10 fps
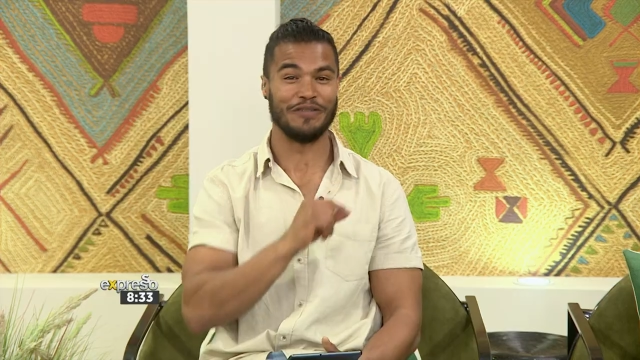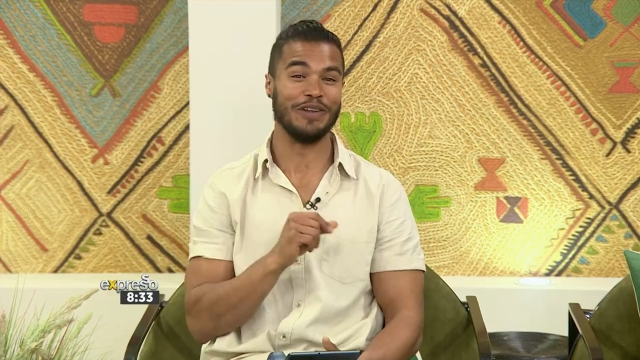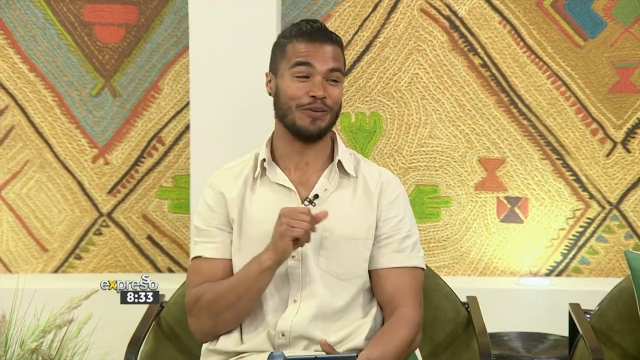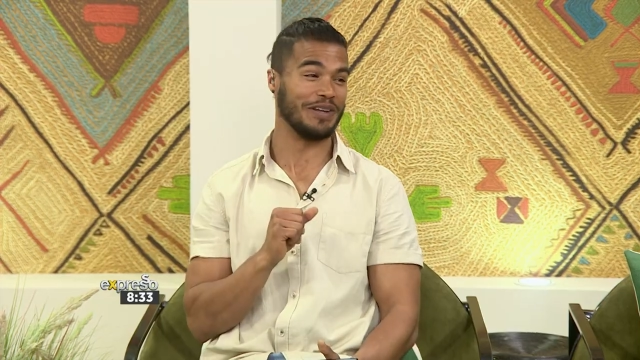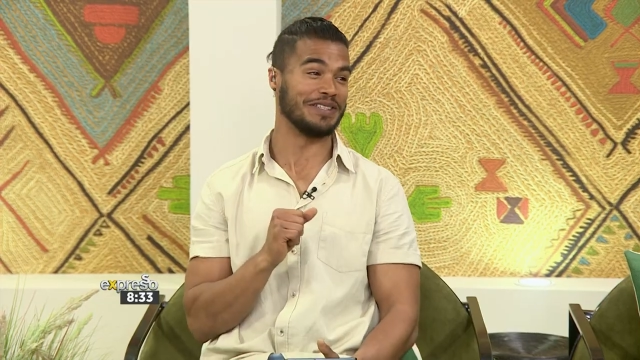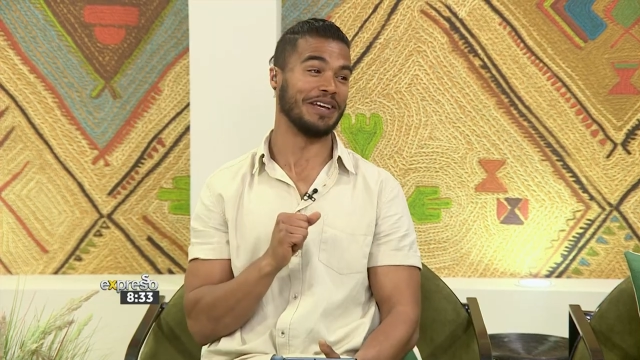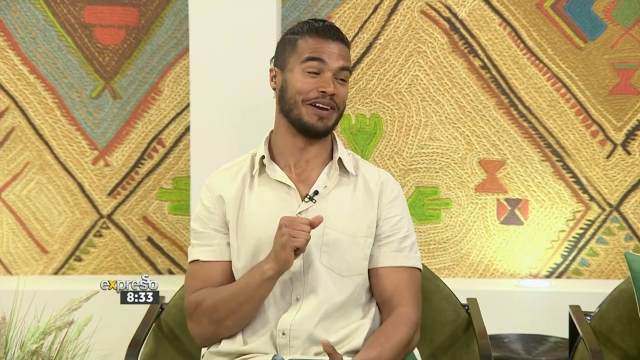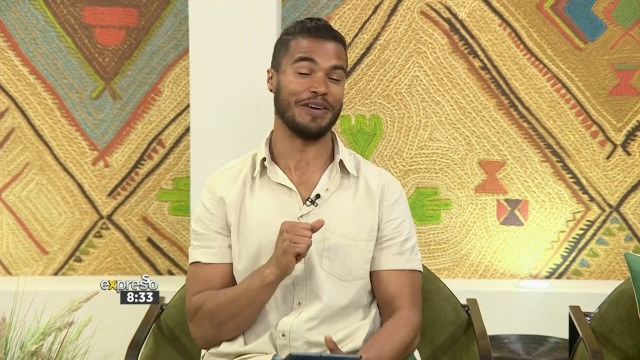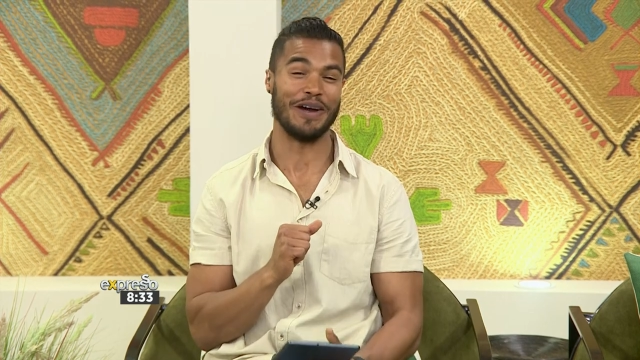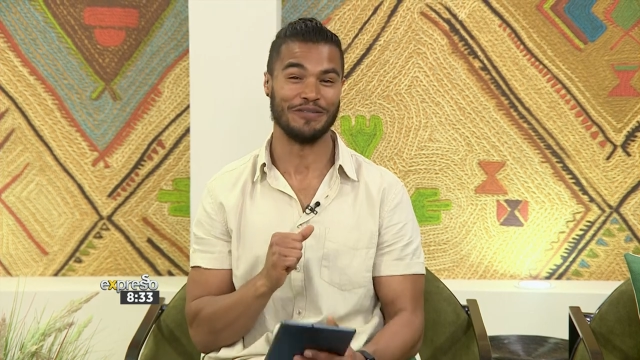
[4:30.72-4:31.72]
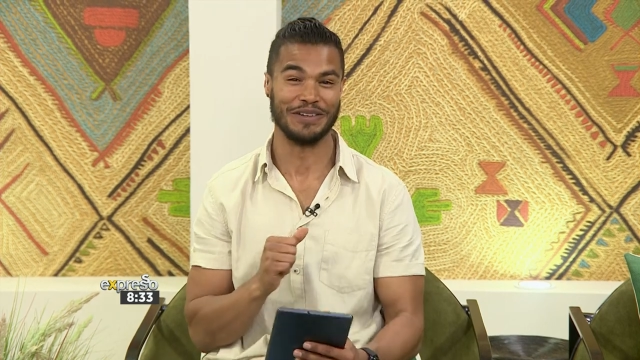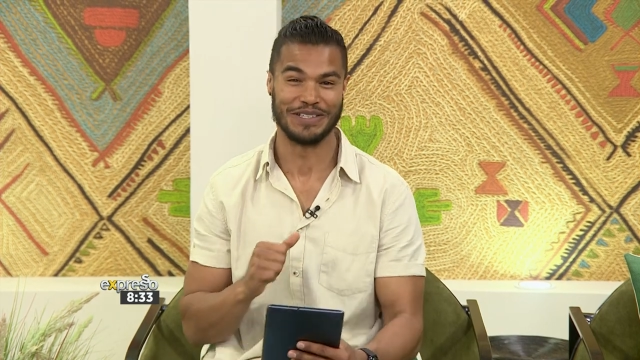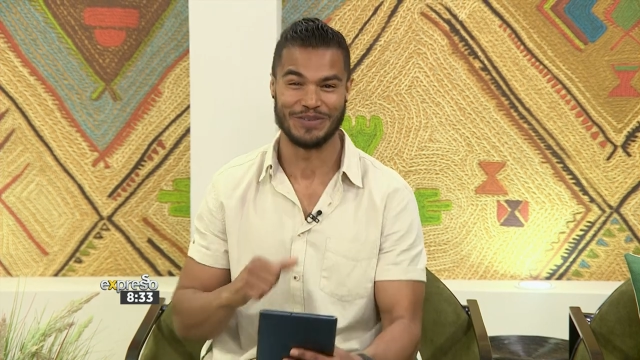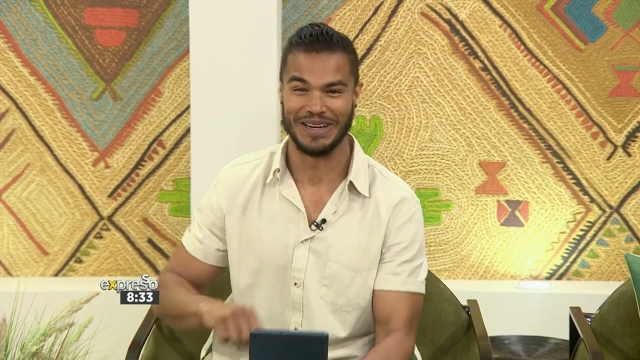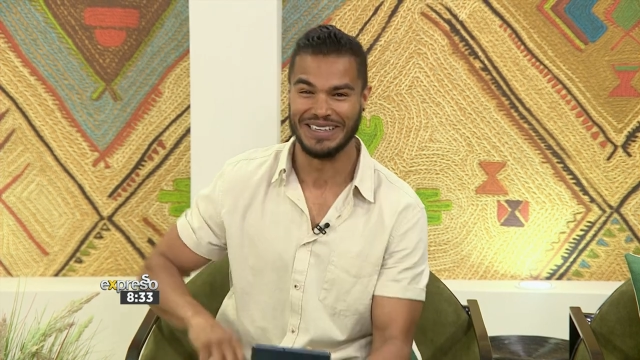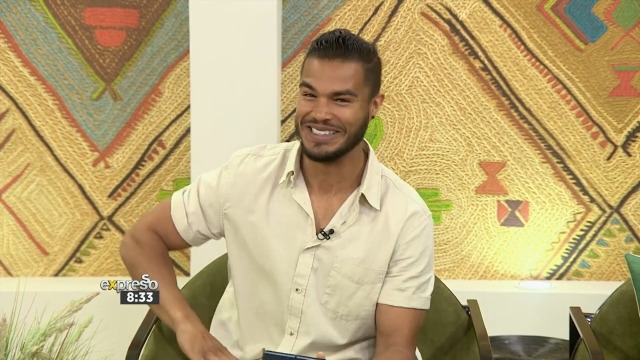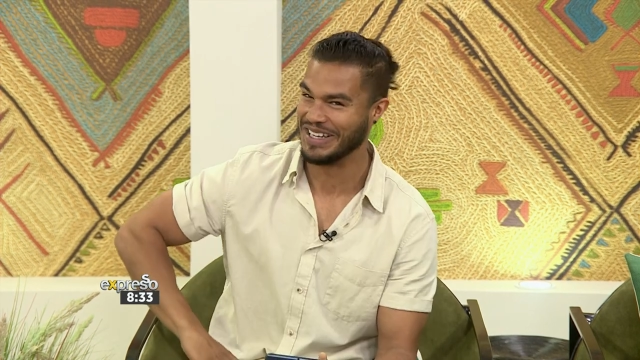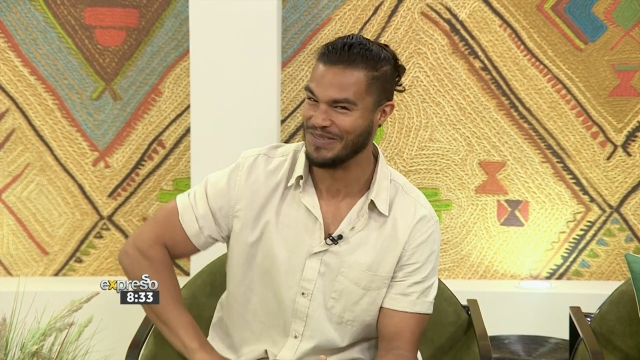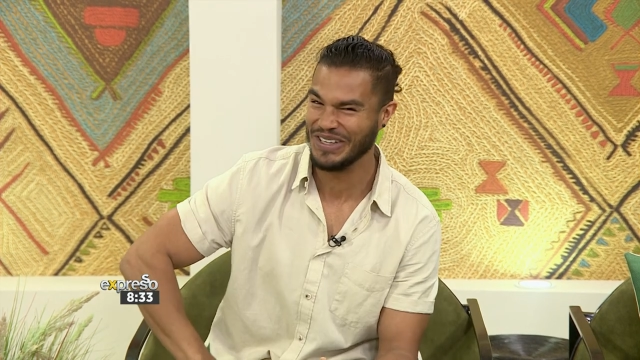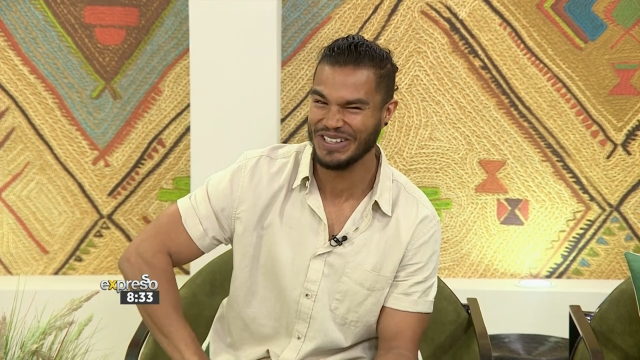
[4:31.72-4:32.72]
definitely want to stick around for this one.
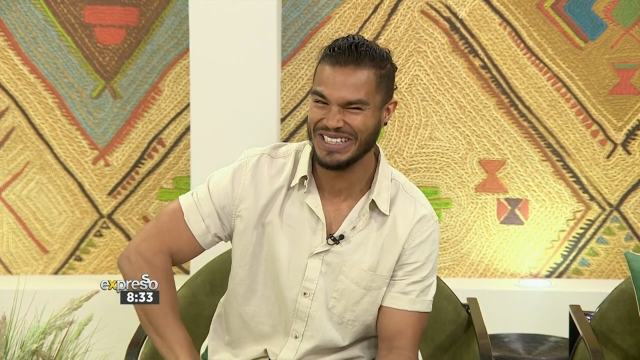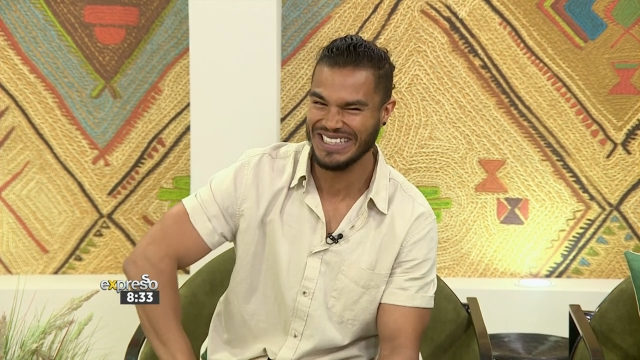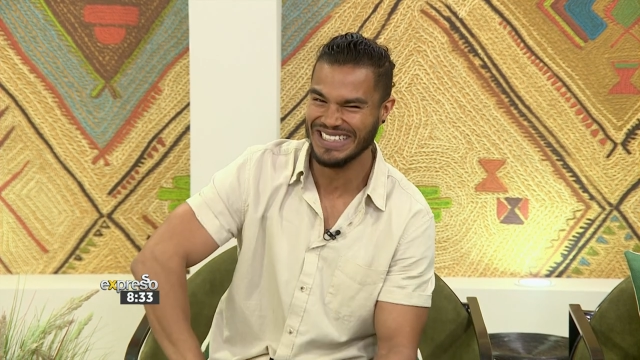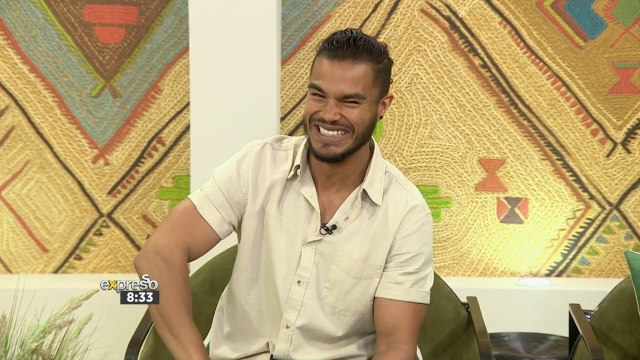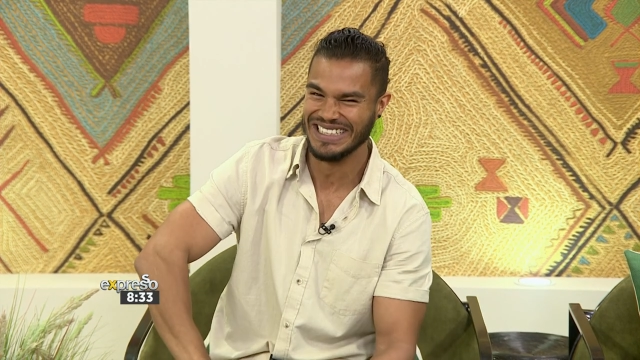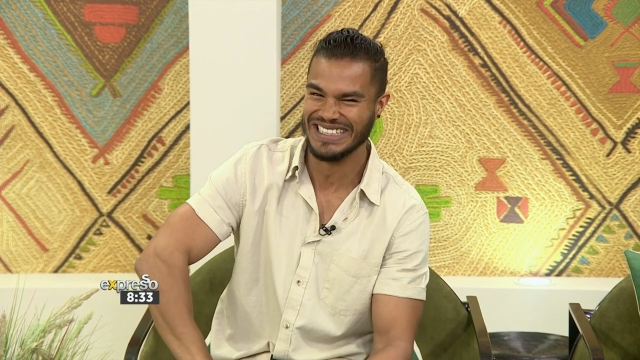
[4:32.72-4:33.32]
It's going to be good.